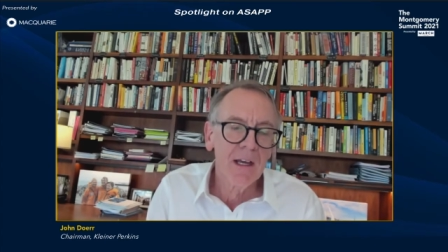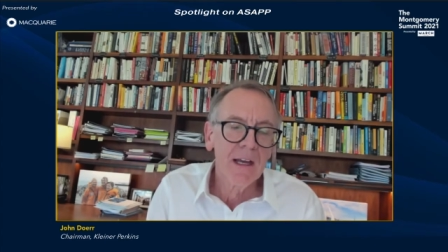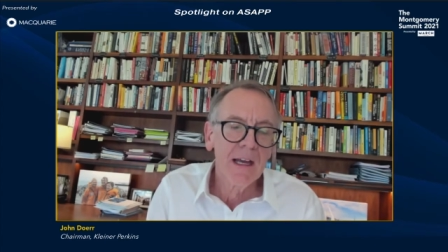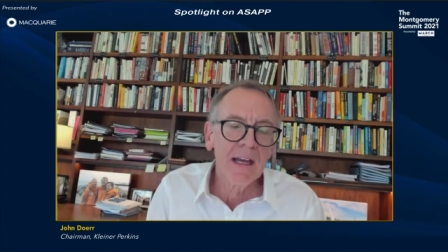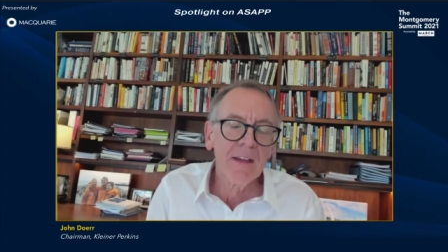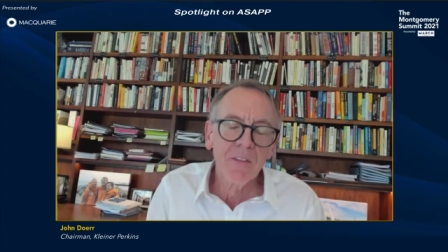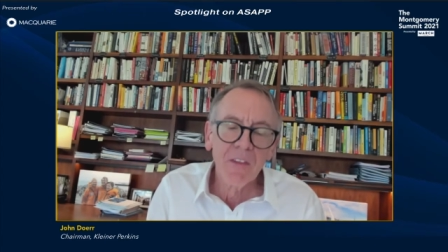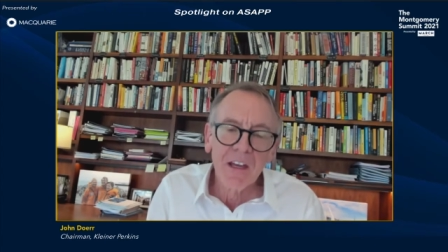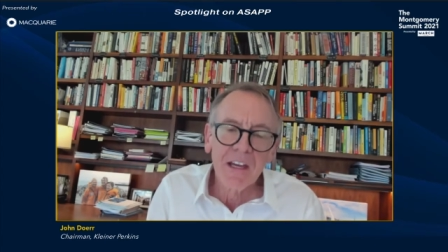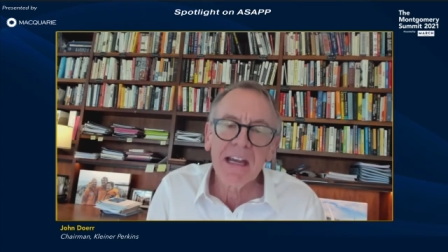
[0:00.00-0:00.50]

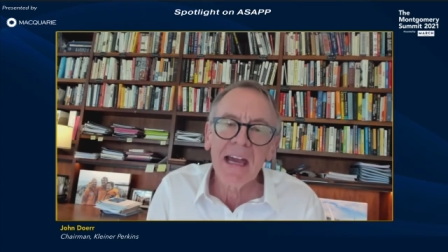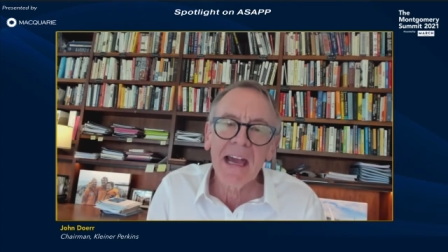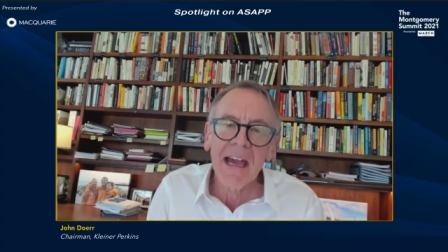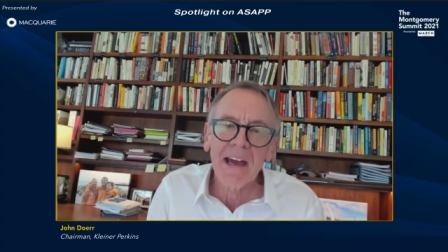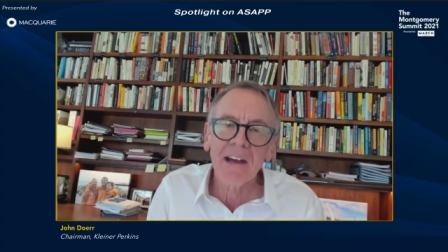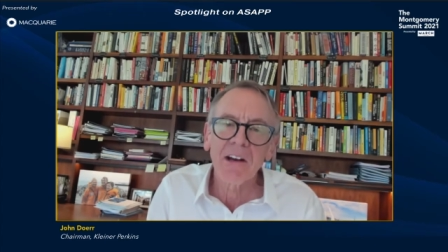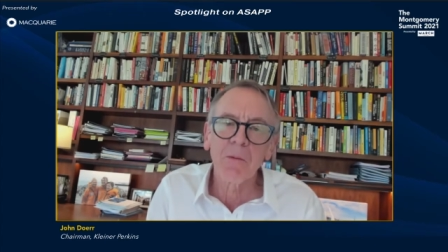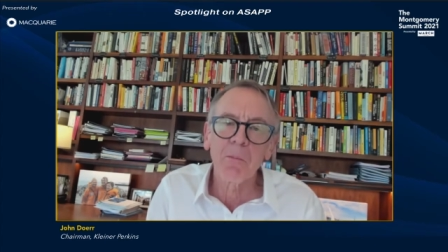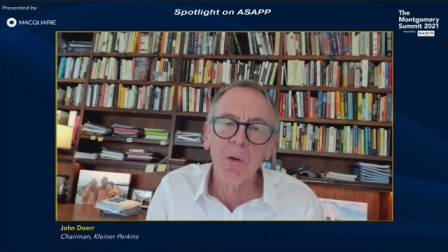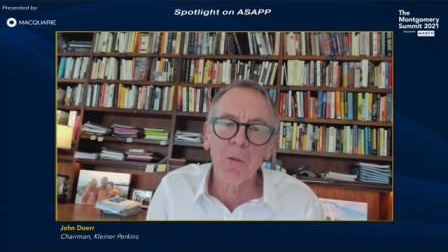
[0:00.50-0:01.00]
and they
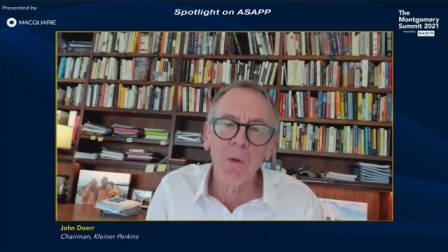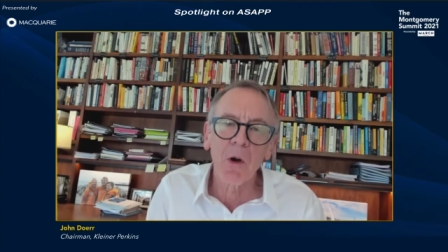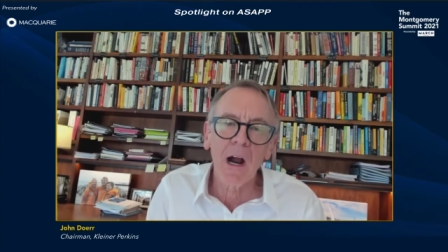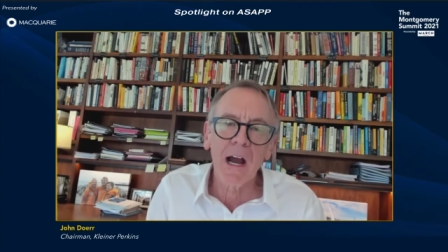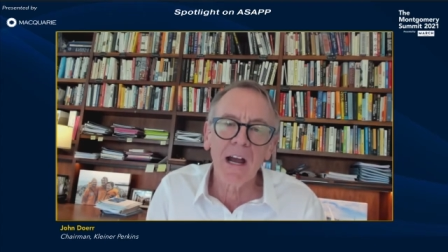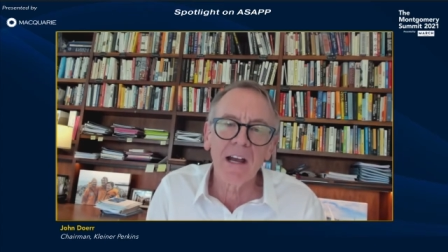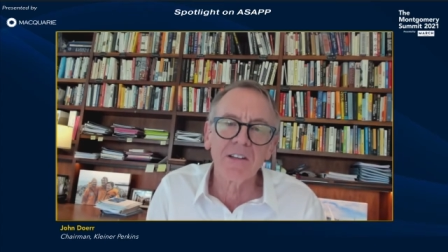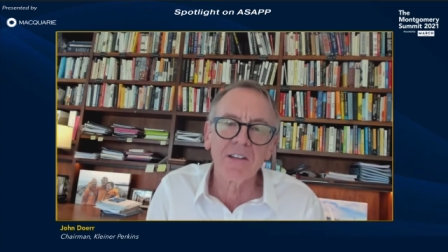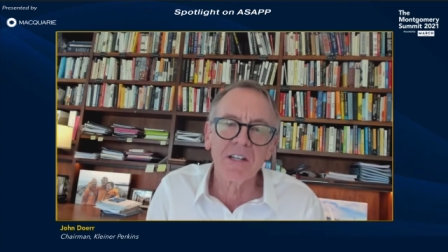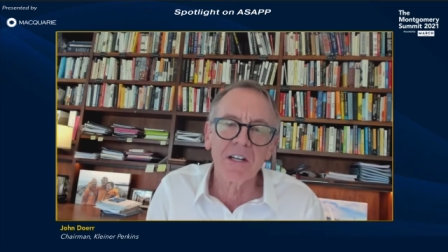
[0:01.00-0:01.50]
had a
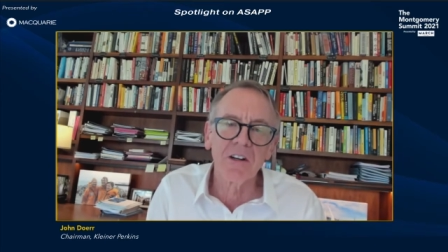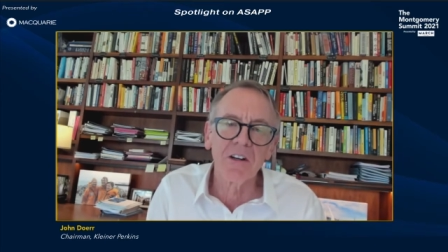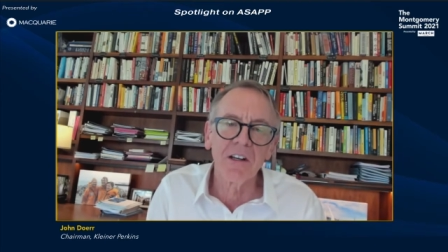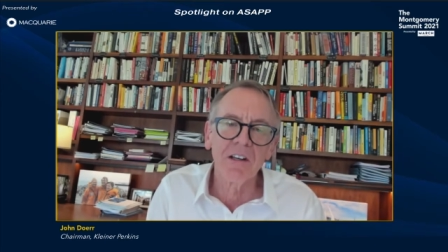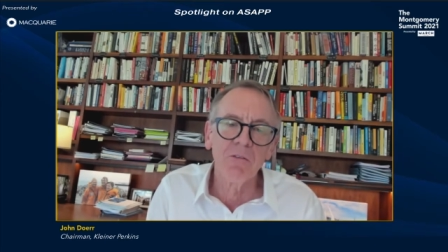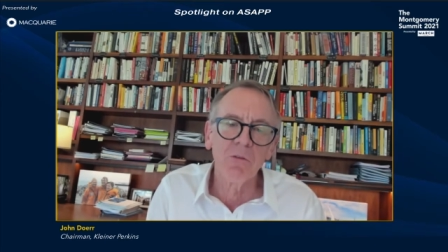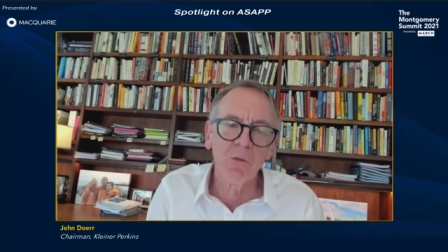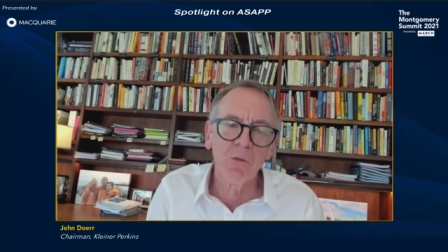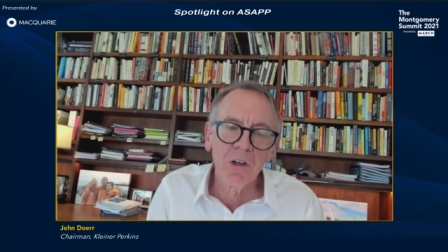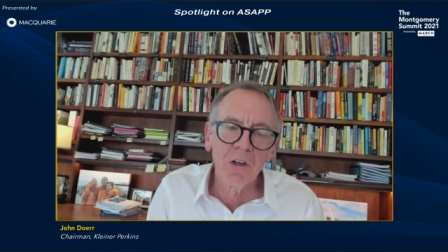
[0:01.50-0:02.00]

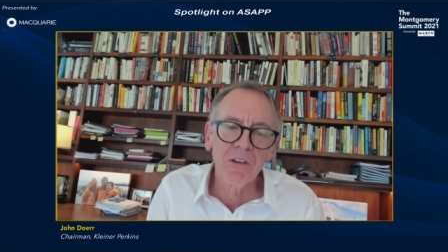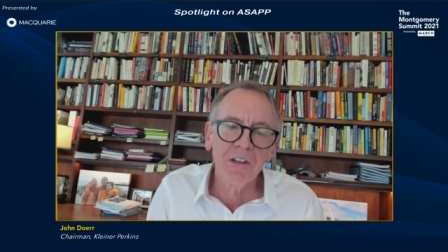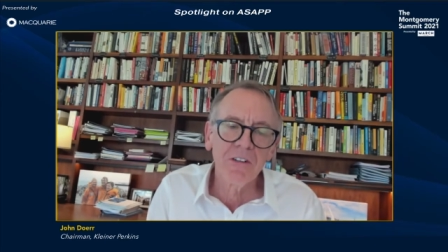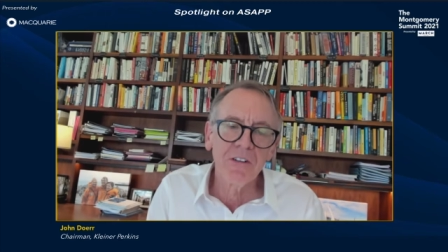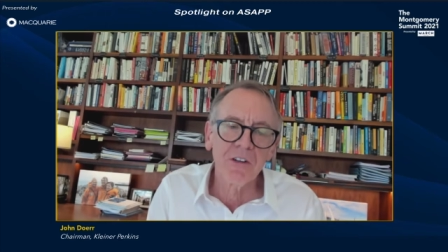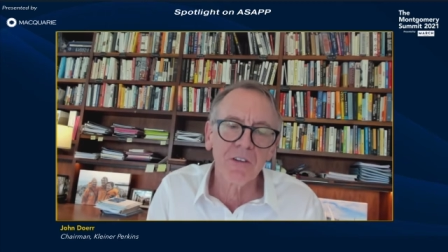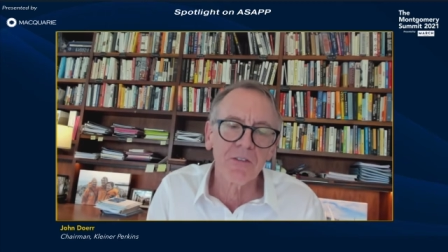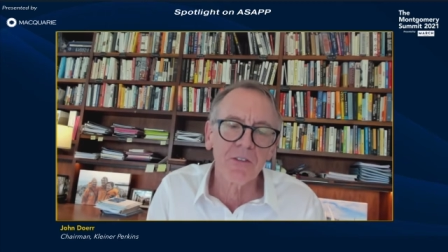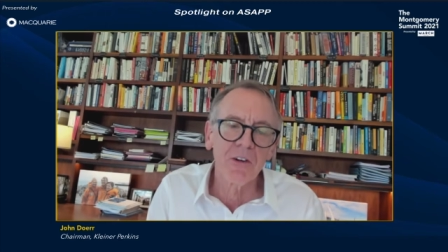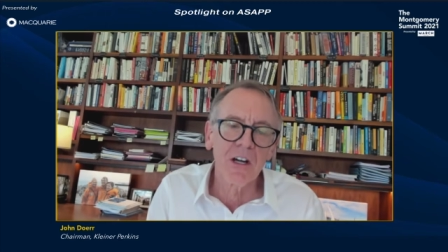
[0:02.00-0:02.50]
proprietary, really
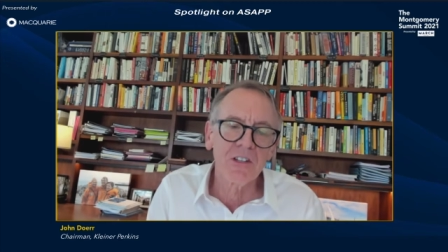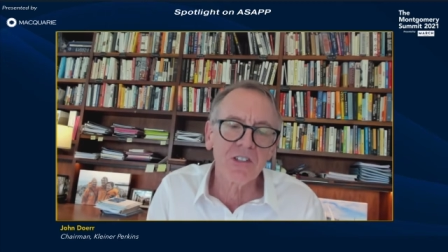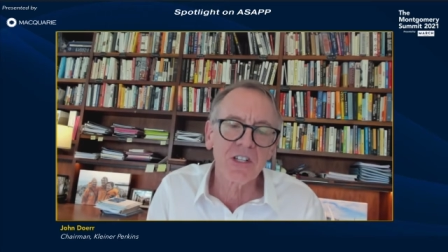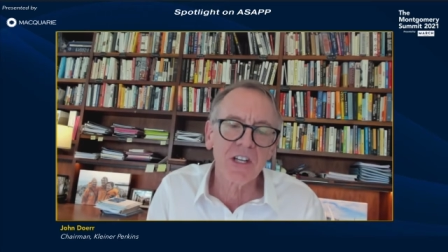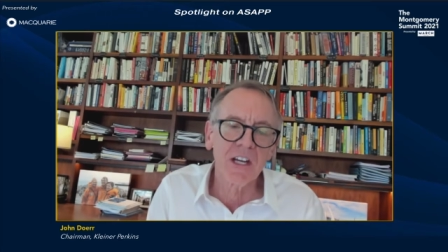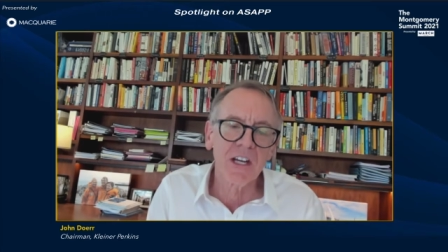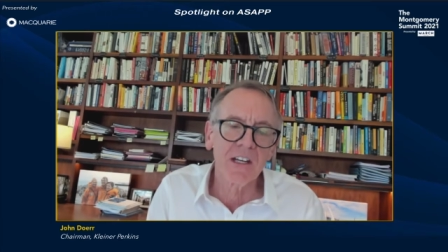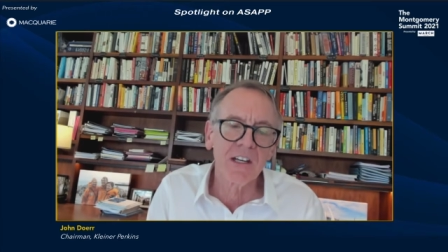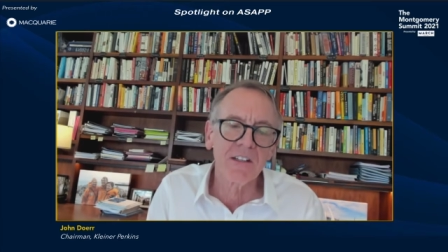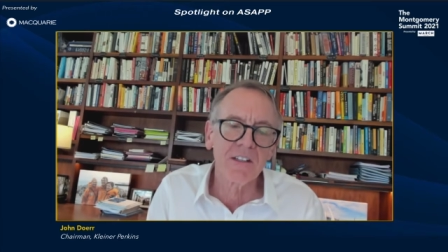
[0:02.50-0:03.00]

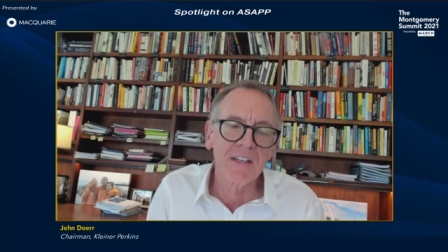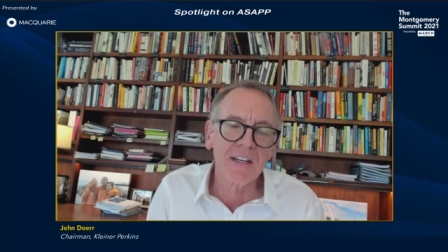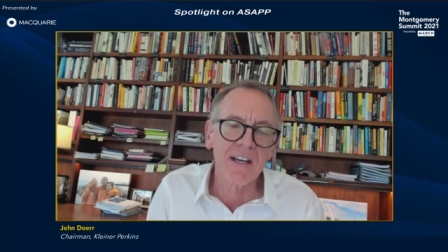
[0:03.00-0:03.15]
differentiated